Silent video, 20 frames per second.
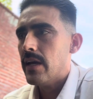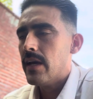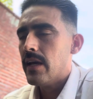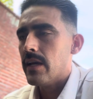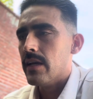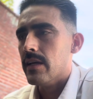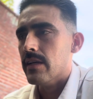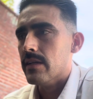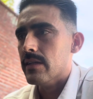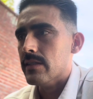
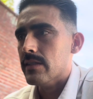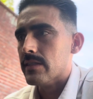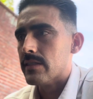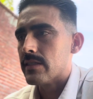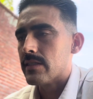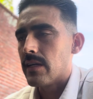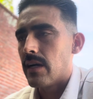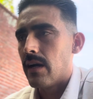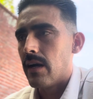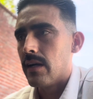
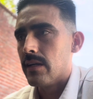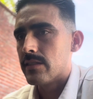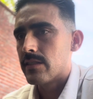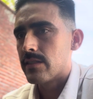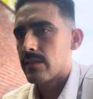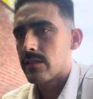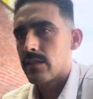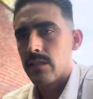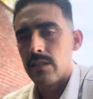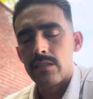is
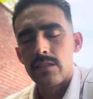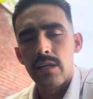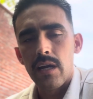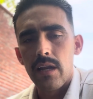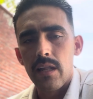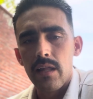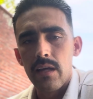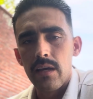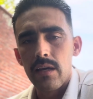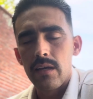it's
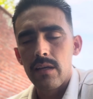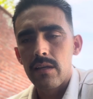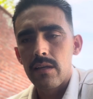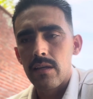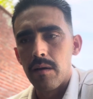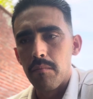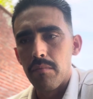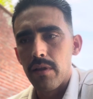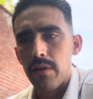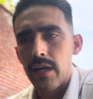kind of
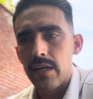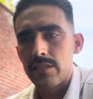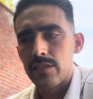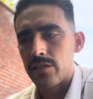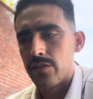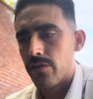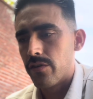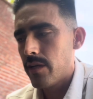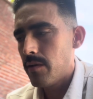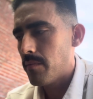complex
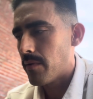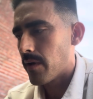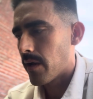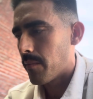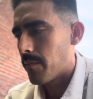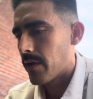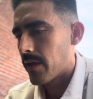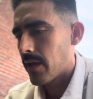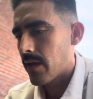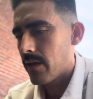and nerdy, but I'm
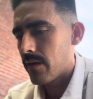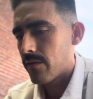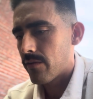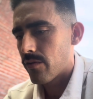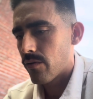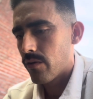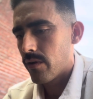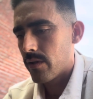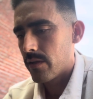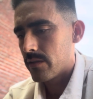going to get
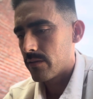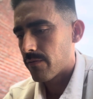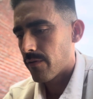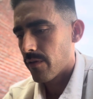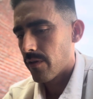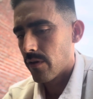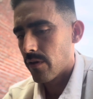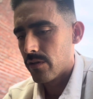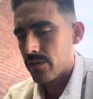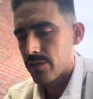into it for
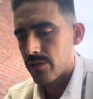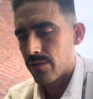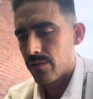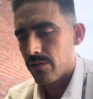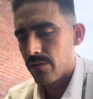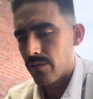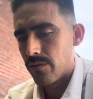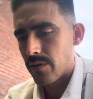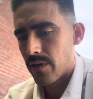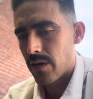those
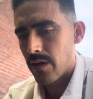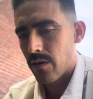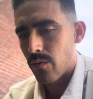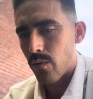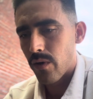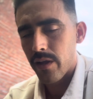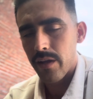who want to